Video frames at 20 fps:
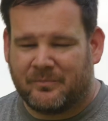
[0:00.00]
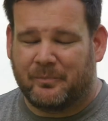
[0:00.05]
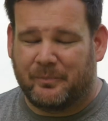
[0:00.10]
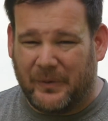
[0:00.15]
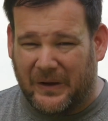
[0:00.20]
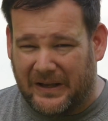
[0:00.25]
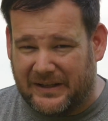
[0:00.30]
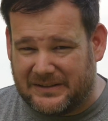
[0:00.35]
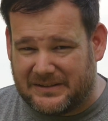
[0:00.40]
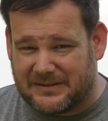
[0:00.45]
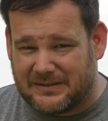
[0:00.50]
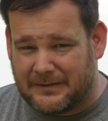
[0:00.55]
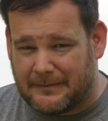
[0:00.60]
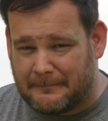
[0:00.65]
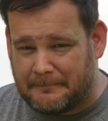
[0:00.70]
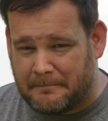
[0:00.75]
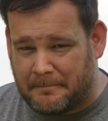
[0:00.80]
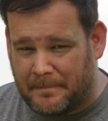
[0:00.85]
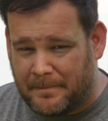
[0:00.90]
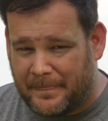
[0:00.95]
But
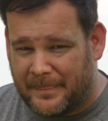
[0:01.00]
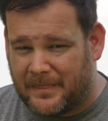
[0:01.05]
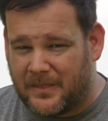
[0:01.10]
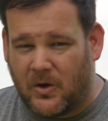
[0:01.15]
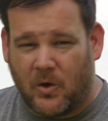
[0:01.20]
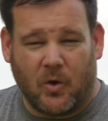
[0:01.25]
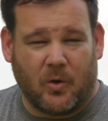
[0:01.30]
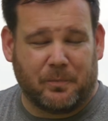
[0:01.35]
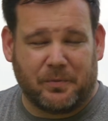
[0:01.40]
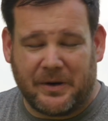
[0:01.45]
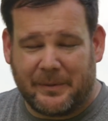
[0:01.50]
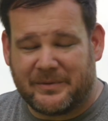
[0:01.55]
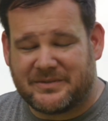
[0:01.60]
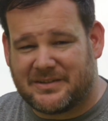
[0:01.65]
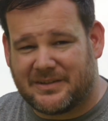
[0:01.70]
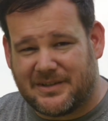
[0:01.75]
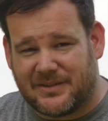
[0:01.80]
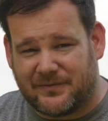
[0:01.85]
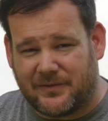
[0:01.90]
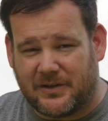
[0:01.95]
the whole premise
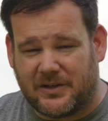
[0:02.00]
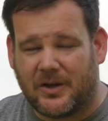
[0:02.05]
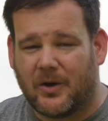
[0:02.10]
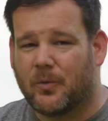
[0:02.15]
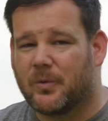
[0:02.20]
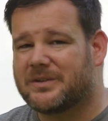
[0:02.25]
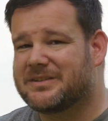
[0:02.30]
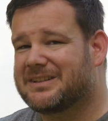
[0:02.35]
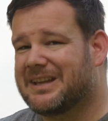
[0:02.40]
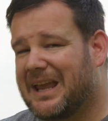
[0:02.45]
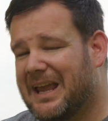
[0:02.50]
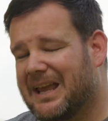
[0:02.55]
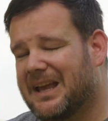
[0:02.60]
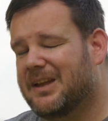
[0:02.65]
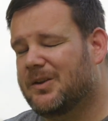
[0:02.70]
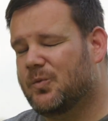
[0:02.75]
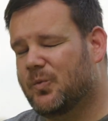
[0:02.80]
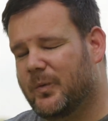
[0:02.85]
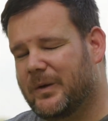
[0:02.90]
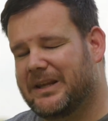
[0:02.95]
of this video was
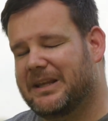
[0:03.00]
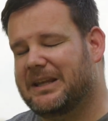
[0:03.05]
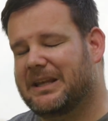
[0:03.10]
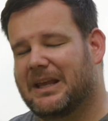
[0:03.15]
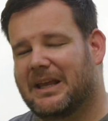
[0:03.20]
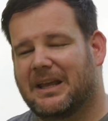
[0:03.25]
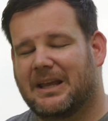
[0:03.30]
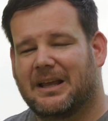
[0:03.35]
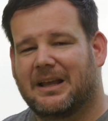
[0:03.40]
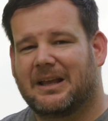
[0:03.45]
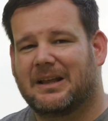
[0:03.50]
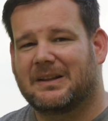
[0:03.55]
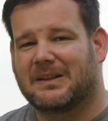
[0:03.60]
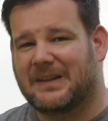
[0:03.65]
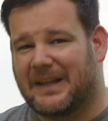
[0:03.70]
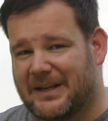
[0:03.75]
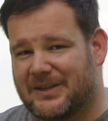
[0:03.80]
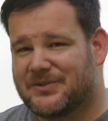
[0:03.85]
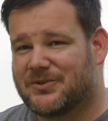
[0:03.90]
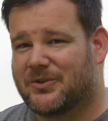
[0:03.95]
can we
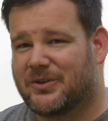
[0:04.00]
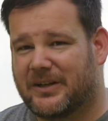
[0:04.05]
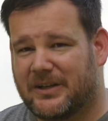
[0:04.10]
laser